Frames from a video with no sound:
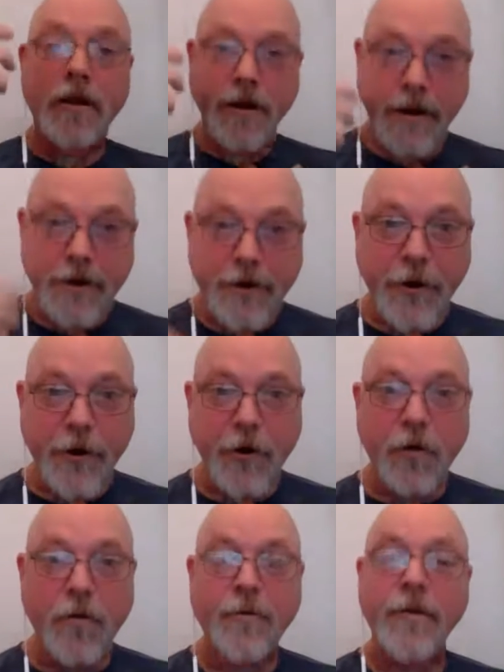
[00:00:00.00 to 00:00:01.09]
into
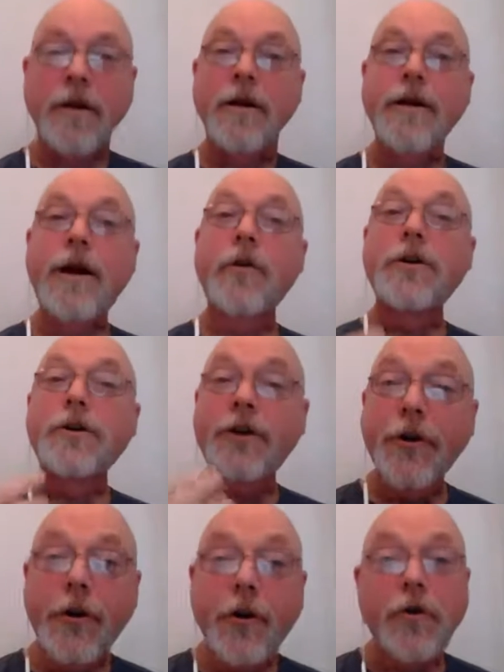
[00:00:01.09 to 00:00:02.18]
you. Now it's to
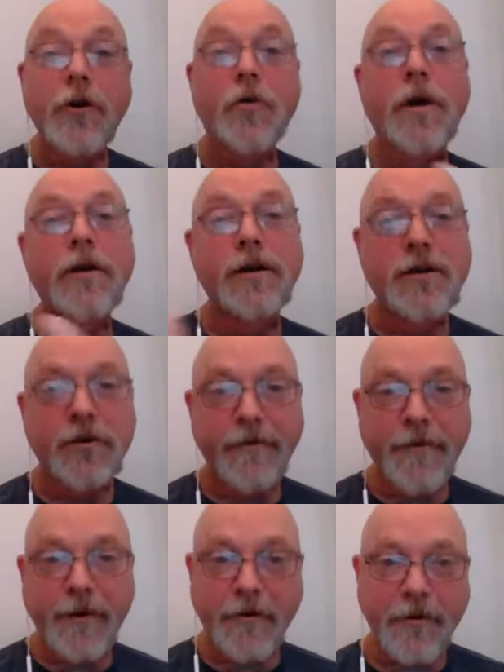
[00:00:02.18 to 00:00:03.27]
you to go out and serve
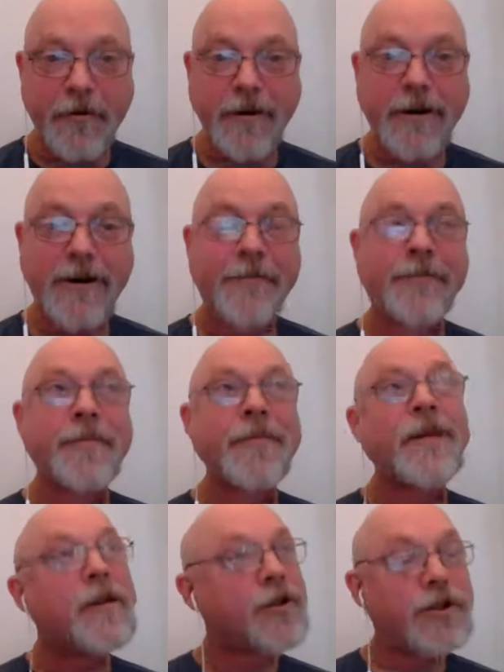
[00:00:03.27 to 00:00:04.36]
the community.
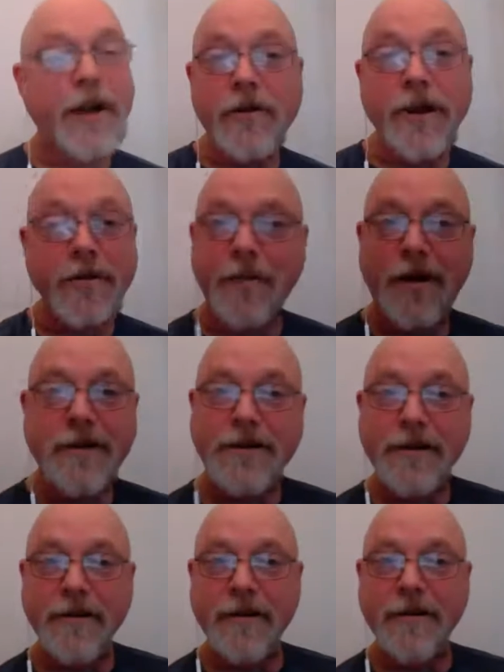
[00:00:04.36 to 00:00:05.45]
Shaolin monks
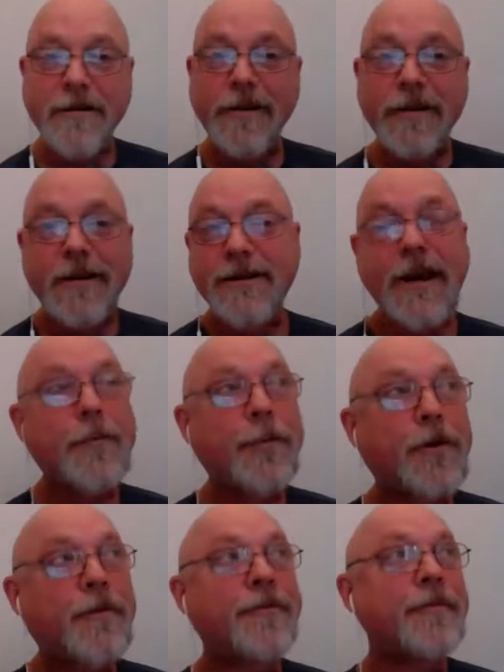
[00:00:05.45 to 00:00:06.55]
in the
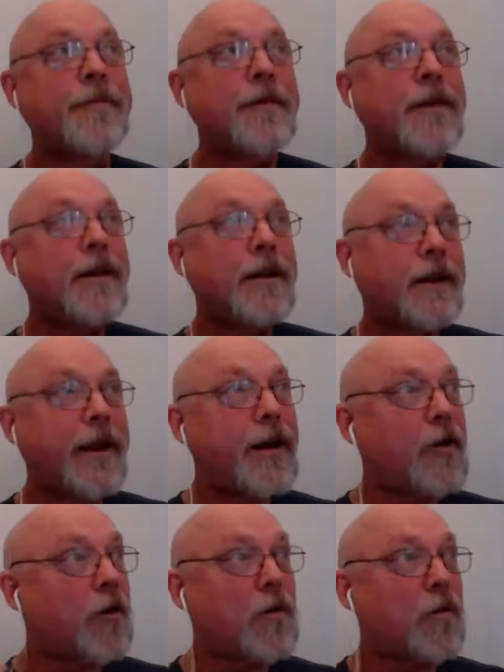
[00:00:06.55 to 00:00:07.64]
temple, they
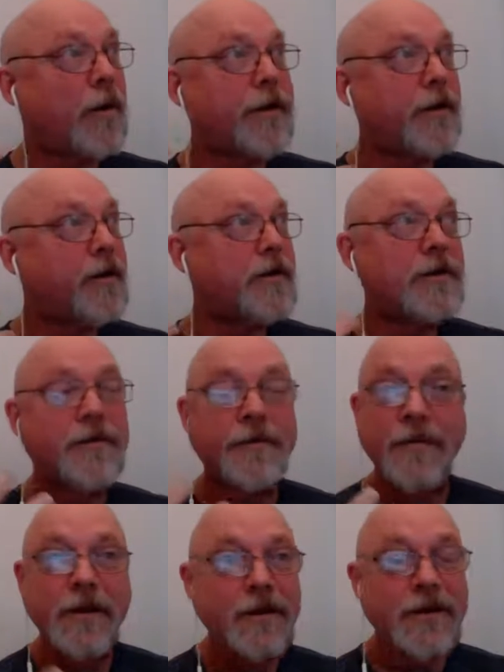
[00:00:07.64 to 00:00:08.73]
go when there's
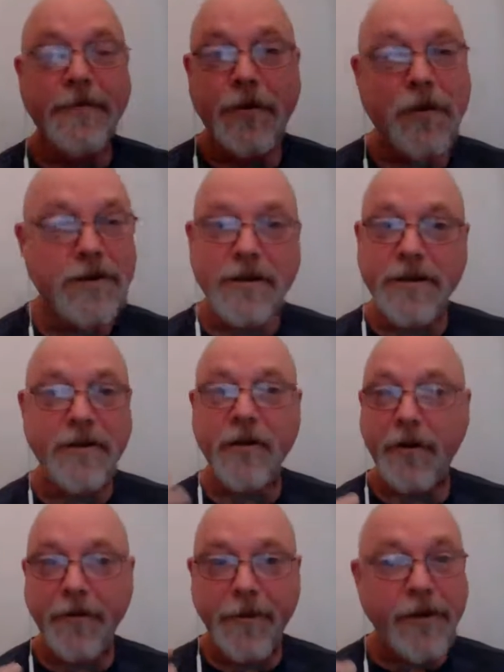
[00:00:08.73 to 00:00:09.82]
difficulties in their
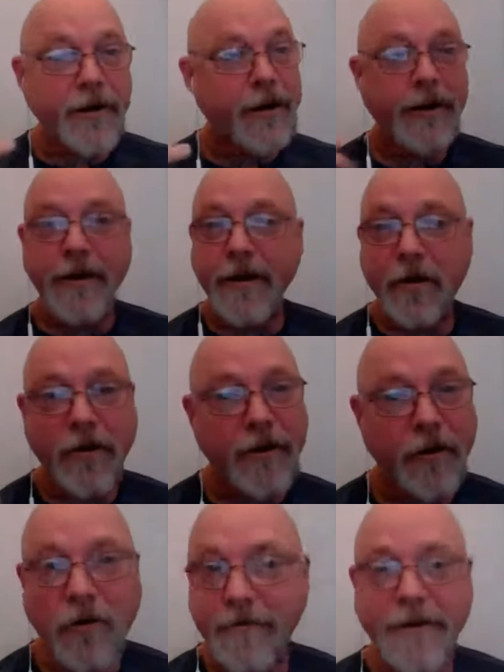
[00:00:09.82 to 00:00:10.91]
community, they go to the
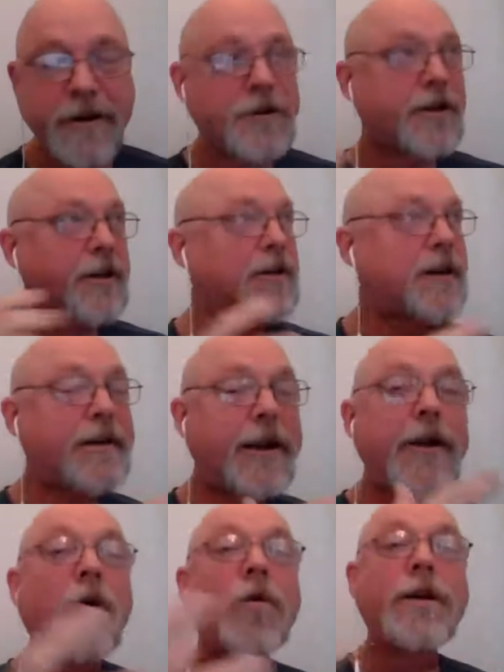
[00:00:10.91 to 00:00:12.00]
orphanages and they
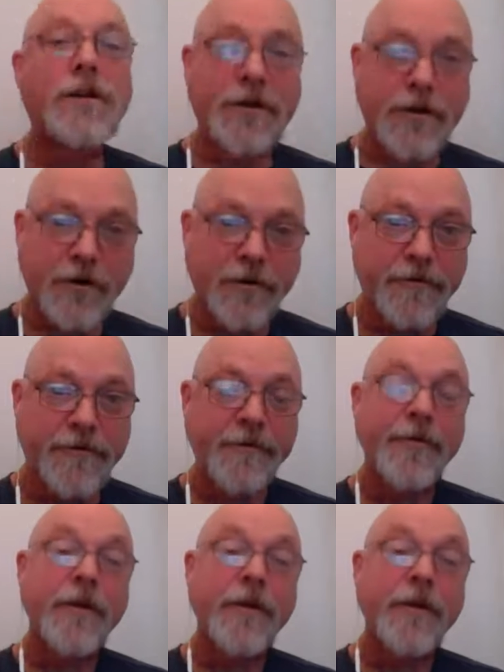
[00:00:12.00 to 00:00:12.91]
go and serve.